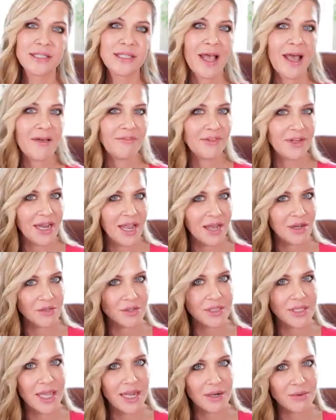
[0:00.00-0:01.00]
is half an
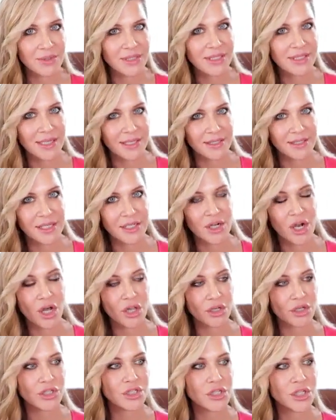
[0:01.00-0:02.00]
ounce and it was
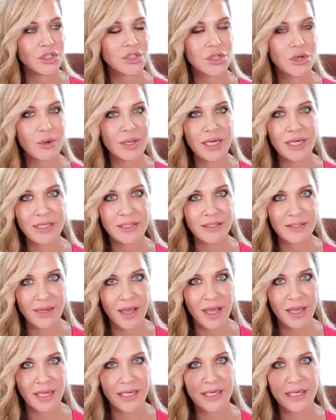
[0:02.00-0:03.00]
$60. So it is
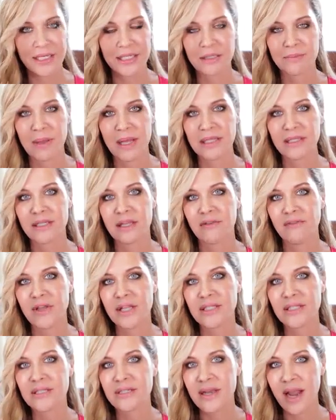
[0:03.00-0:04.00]
not inexpensive.
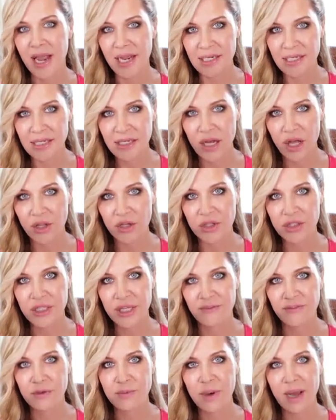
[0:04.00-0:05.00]
It's $90
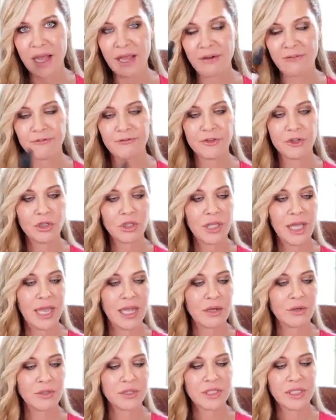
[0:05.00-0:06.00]
if you buy a full
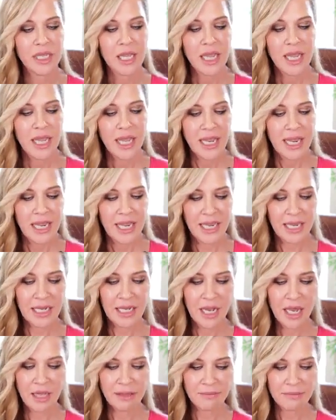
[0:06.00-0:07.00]
ounce.
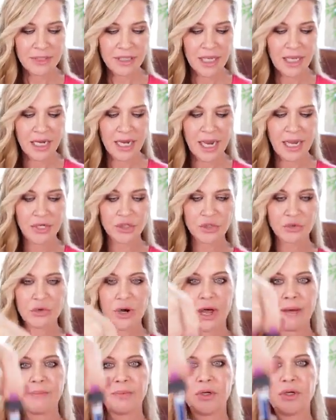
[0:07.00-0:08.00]
It comes in a
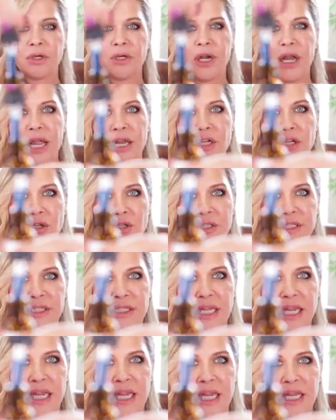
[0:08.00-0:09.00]
dropper and you'll
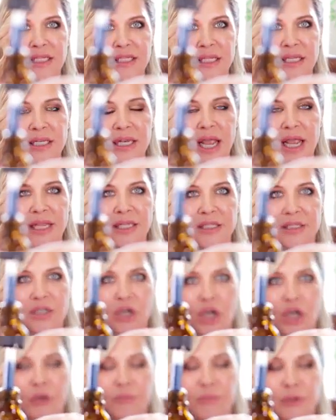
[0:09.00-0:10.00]
see it's a nice
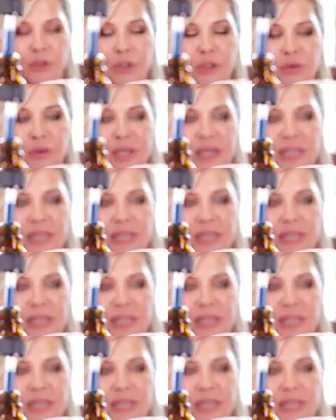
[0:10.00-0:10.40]
dark blue.